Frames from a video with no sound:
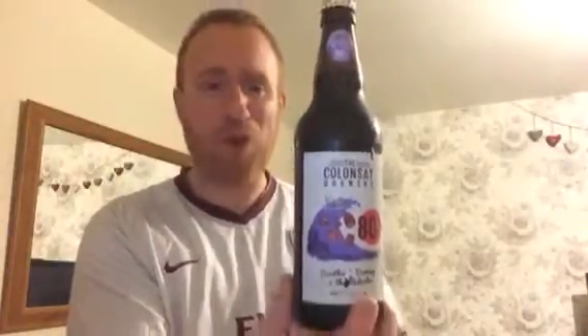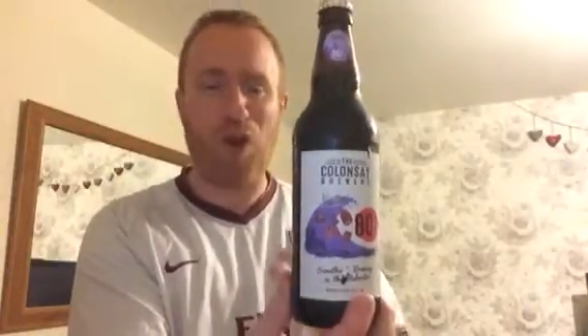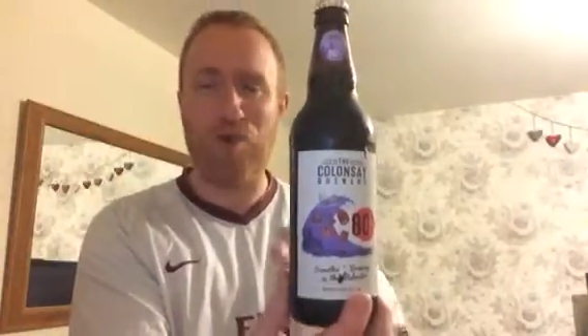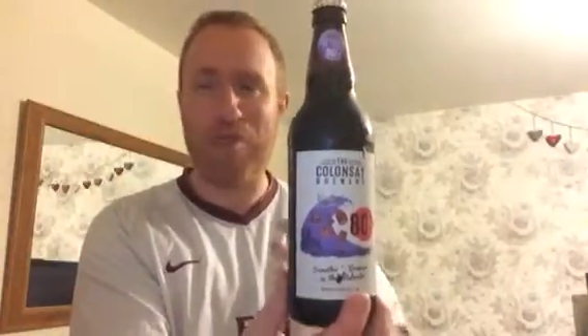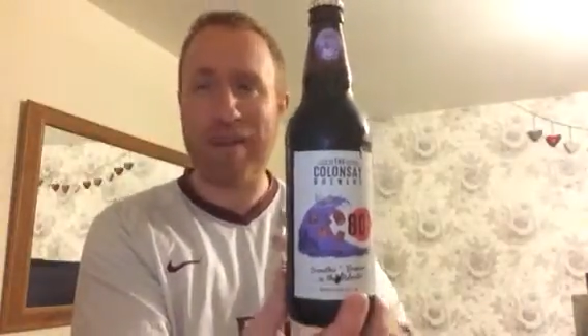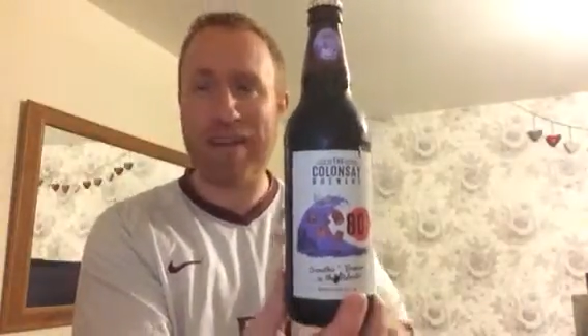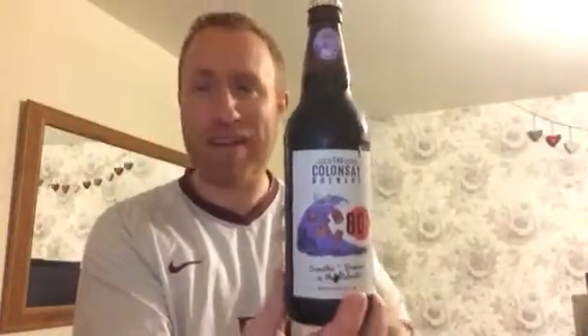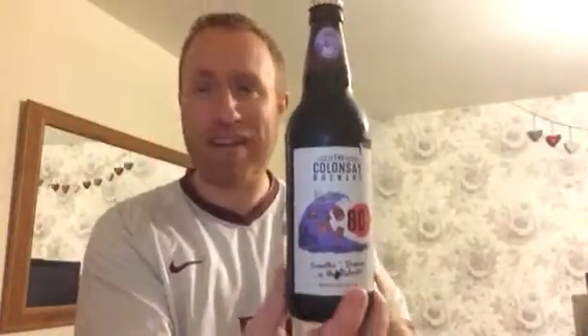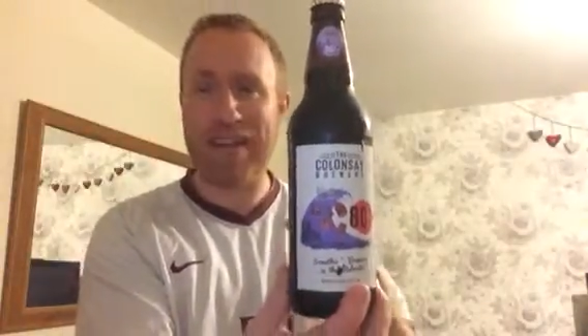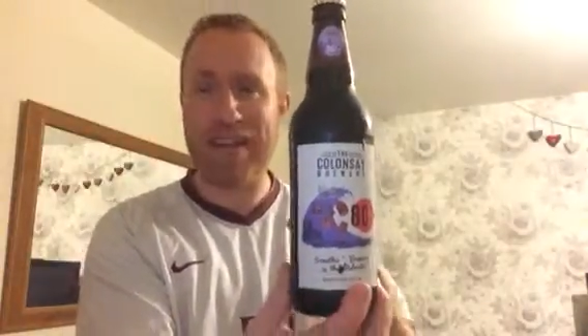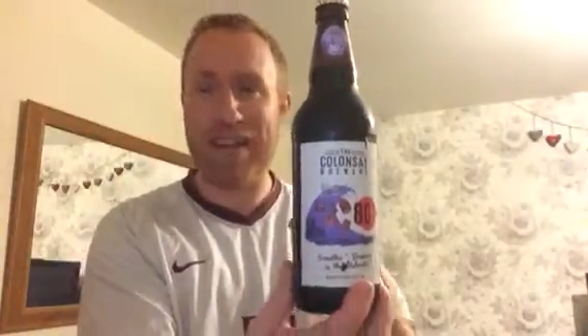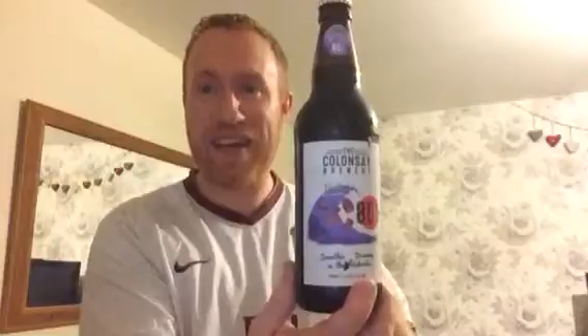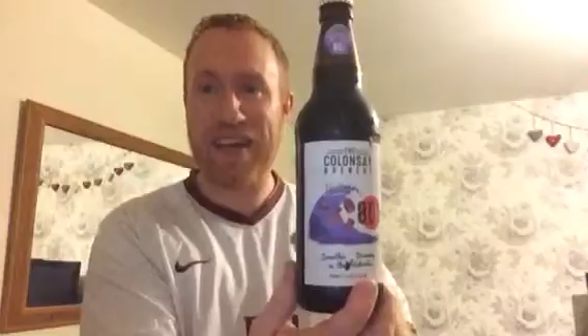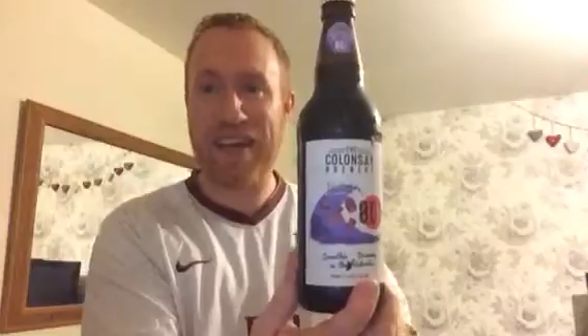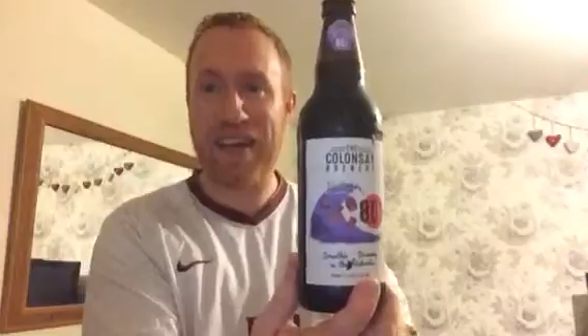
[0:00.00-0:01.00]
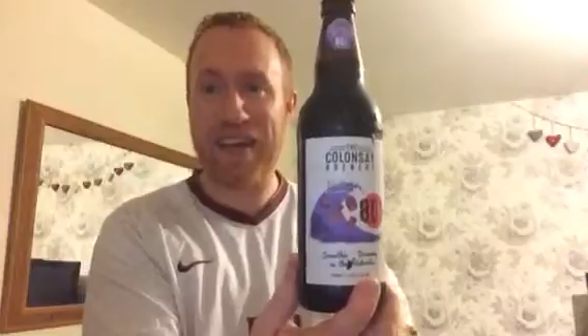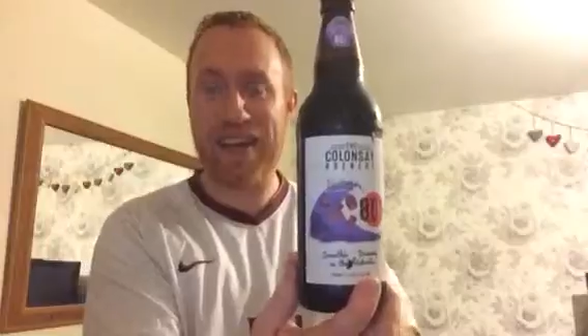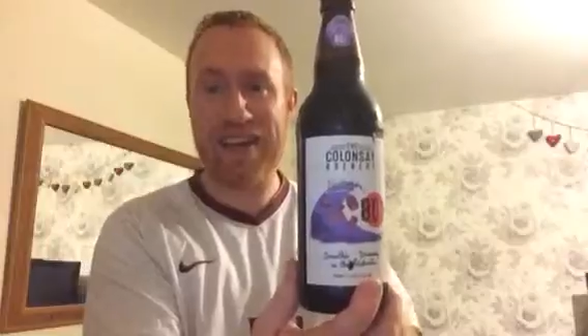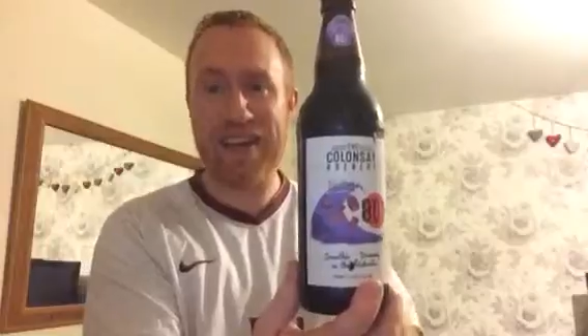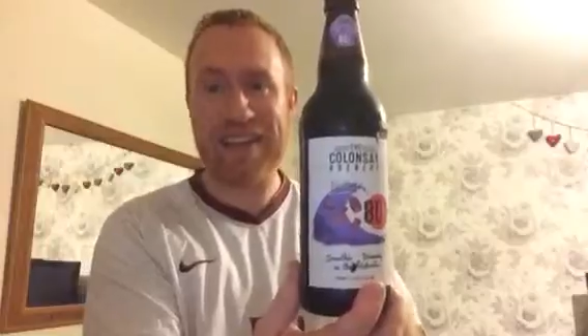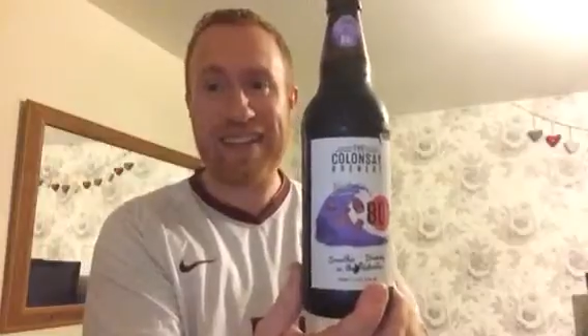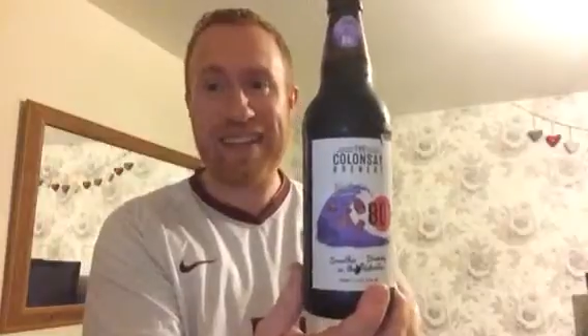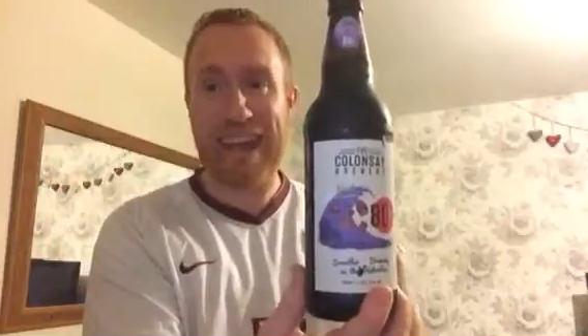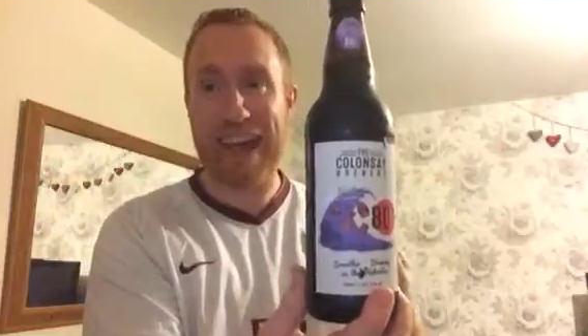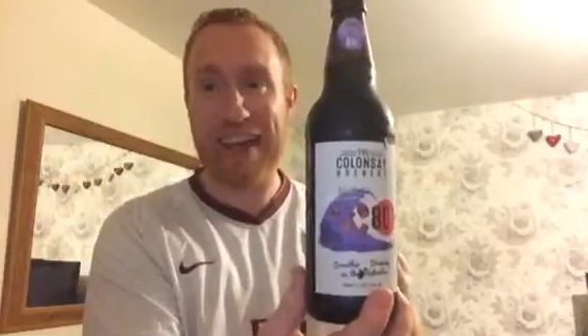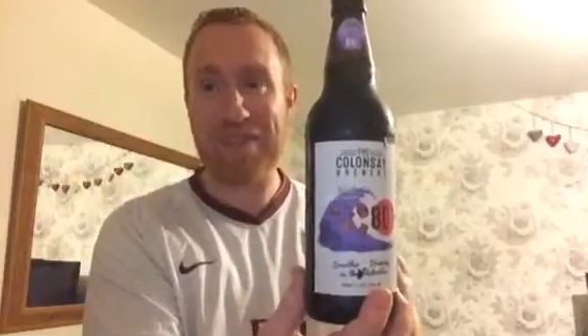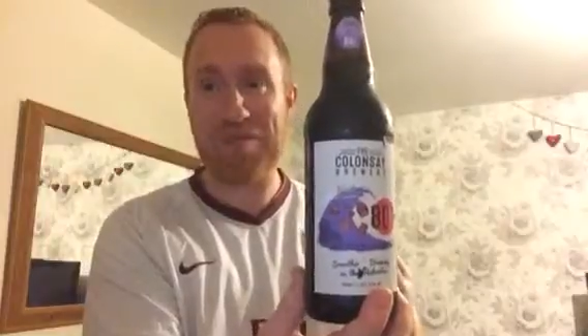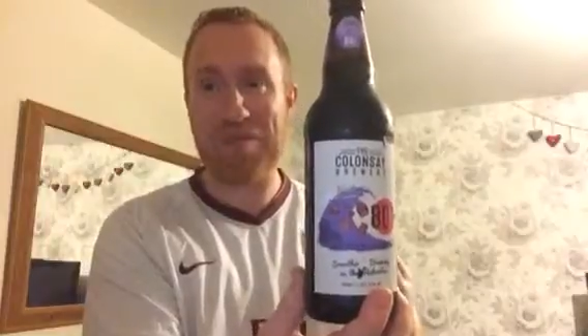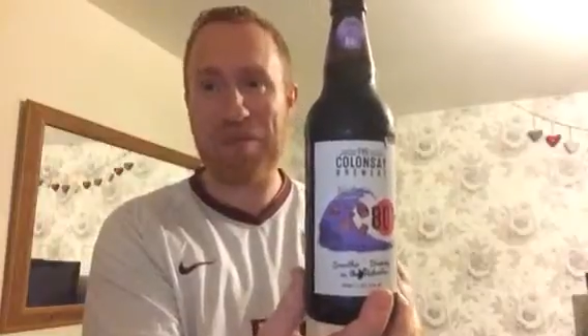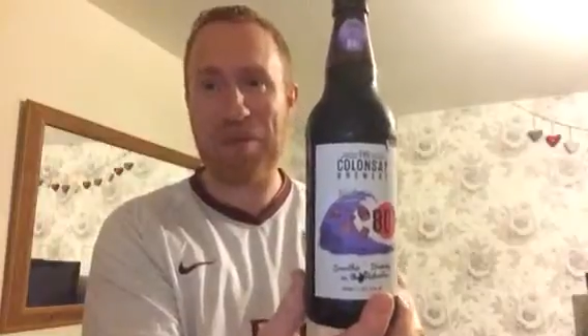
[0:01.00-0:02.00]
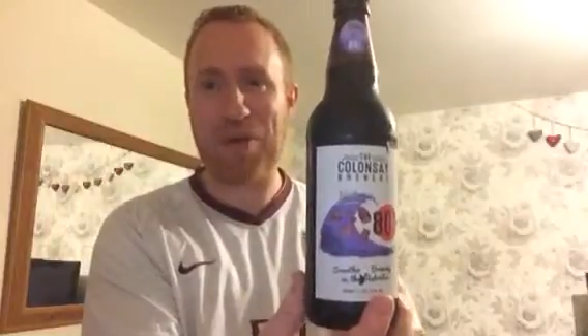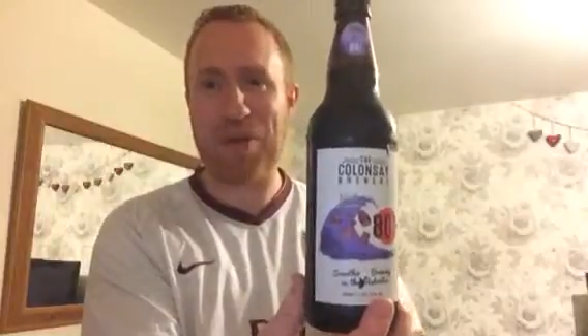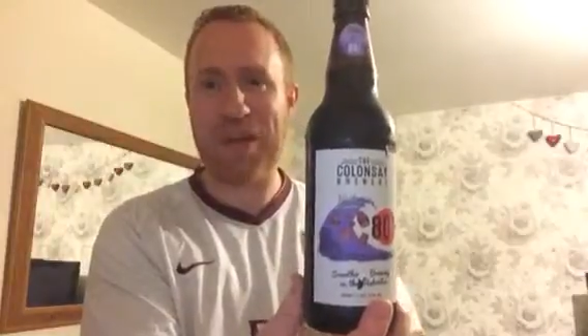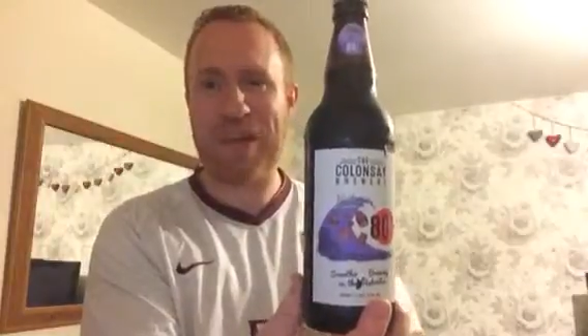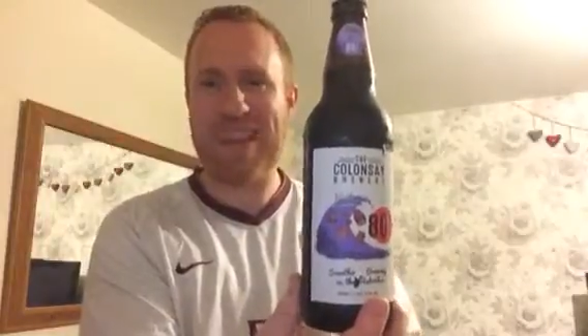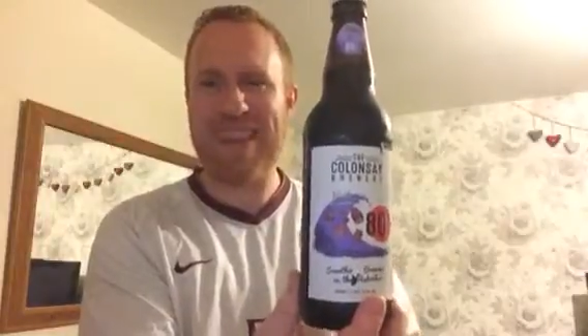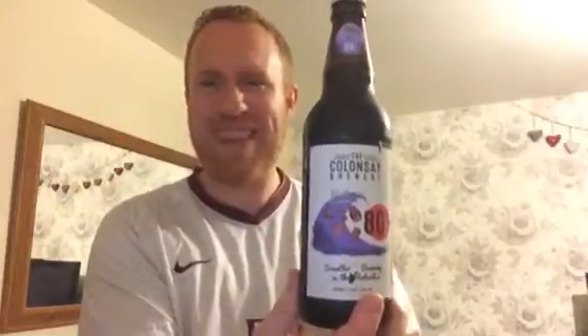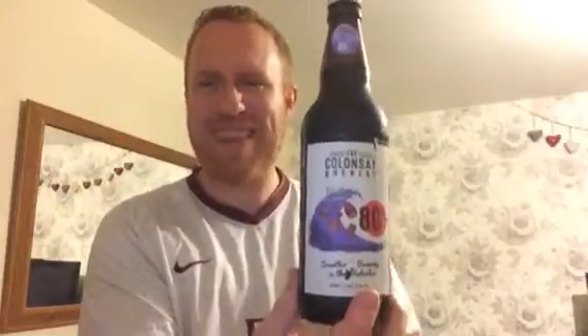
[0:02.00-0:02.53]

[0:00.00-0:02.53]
of meeting the guys from the brewery.